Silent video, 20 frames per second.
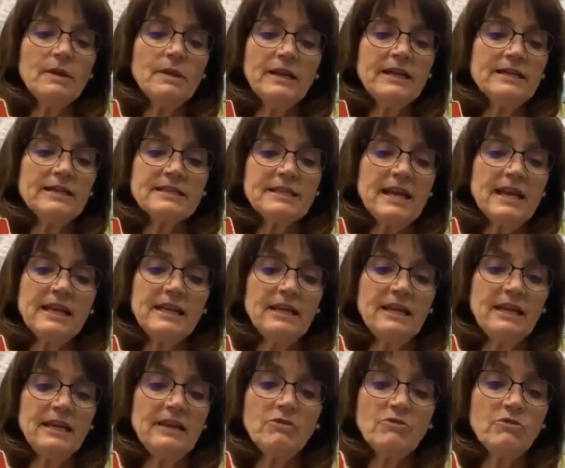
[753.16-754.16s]
but he said
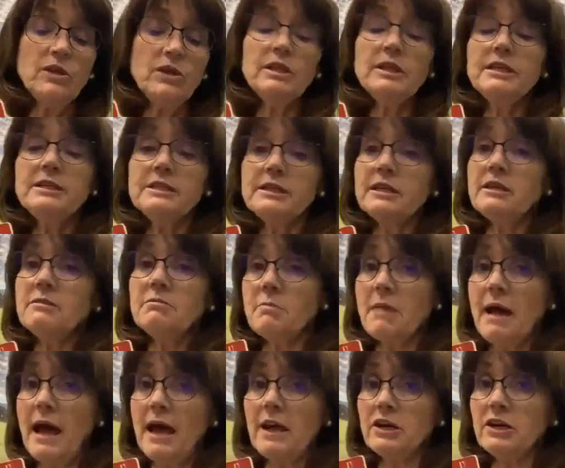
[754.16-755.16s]
it really didn't
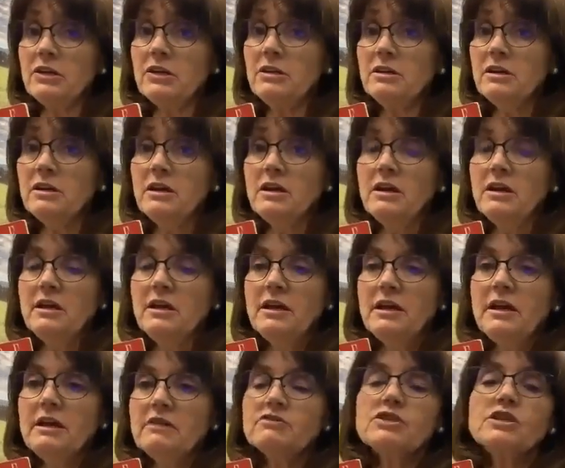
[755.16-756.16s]
matter
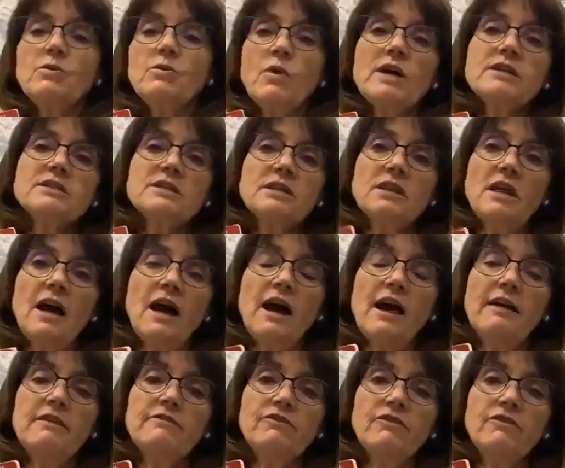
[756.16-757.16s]
if she was
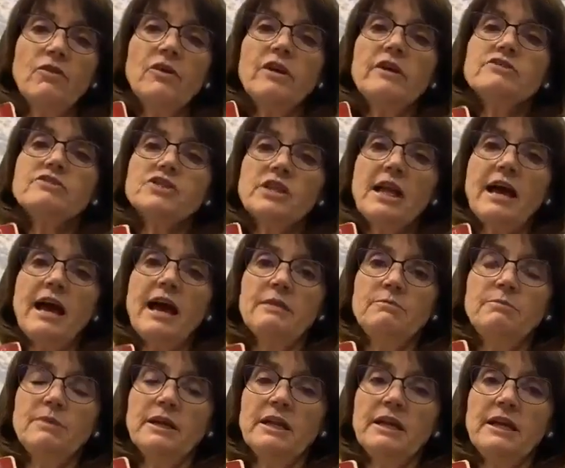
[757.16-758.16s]
alive or if she had
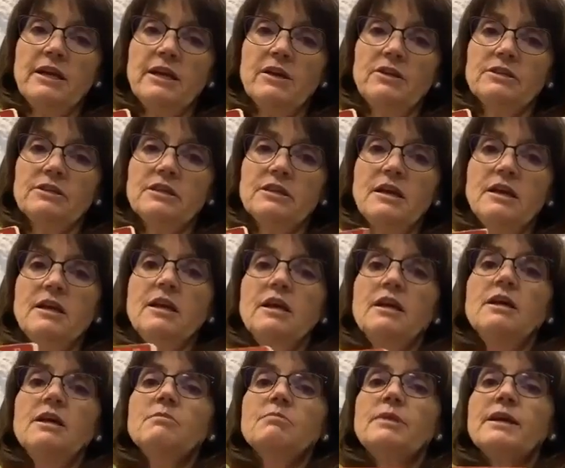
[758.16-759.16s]
been killed,
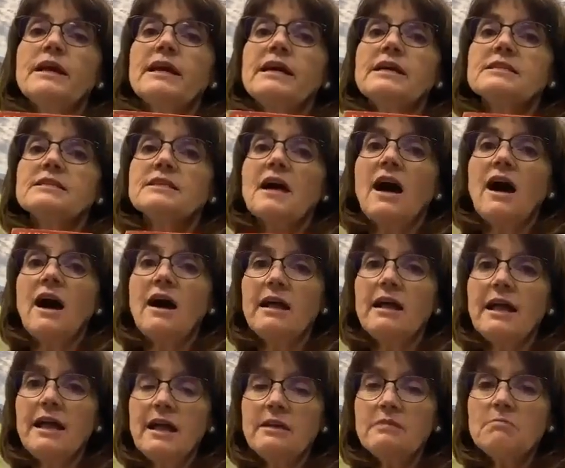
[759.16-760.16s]
because
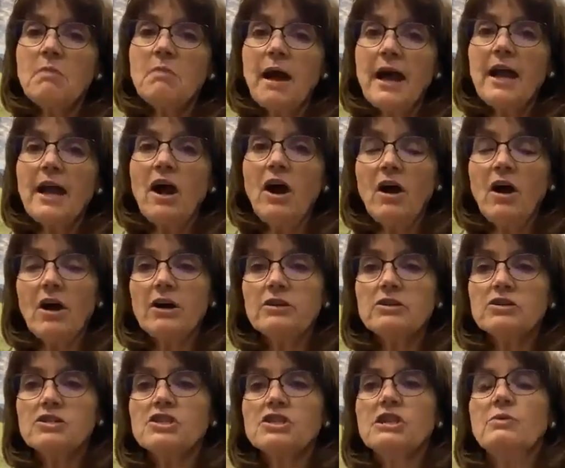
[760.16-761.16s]
in my
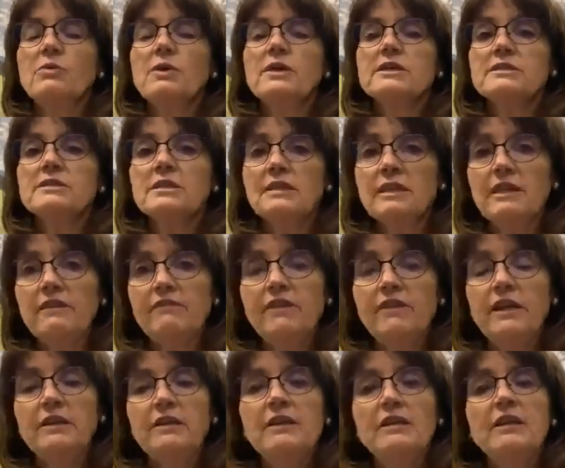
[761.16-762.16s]
heart, she was
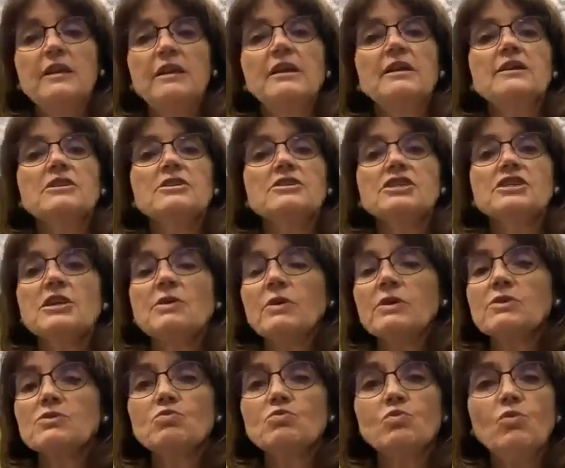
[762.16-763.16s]
living, she
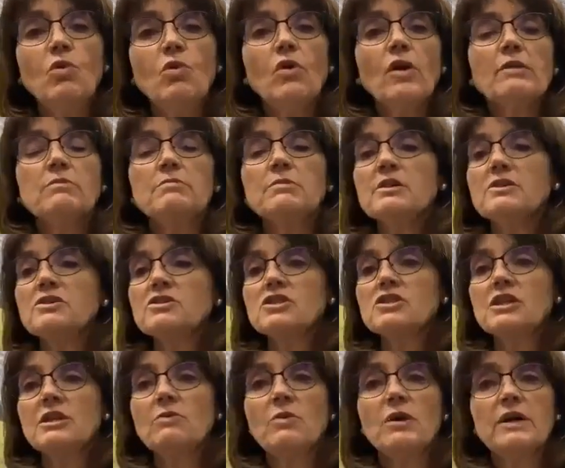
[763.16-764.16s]
was warm,
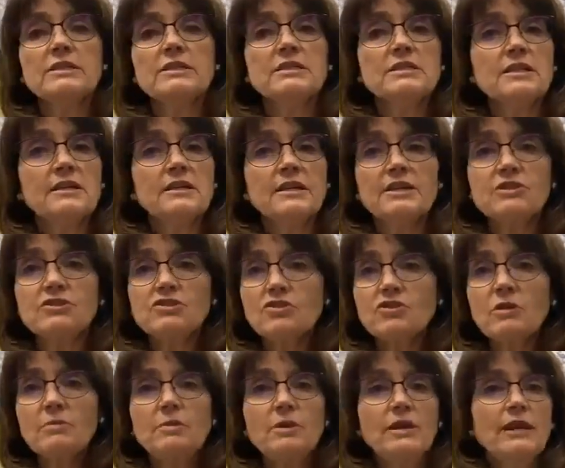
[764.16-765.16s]
she was
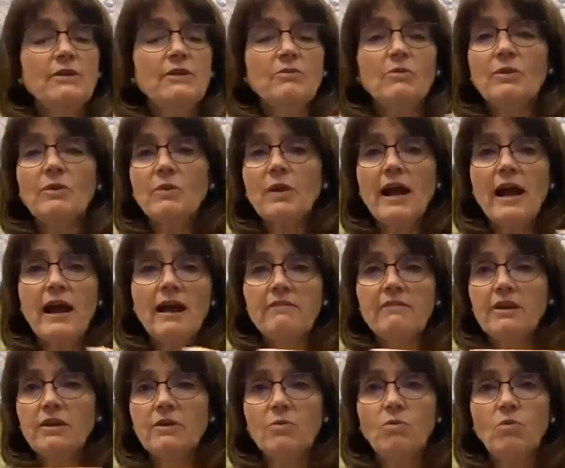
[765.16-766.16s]
contributing. We were
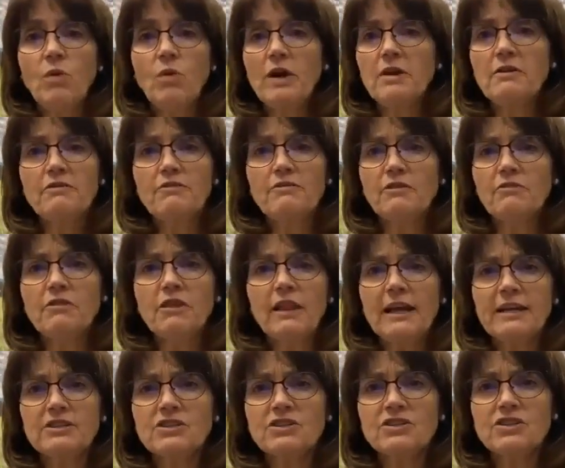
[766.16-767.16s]
having a wonderful
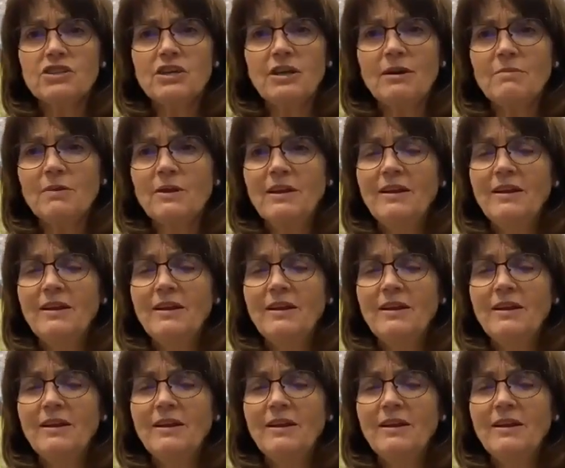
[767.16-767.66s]
relationship.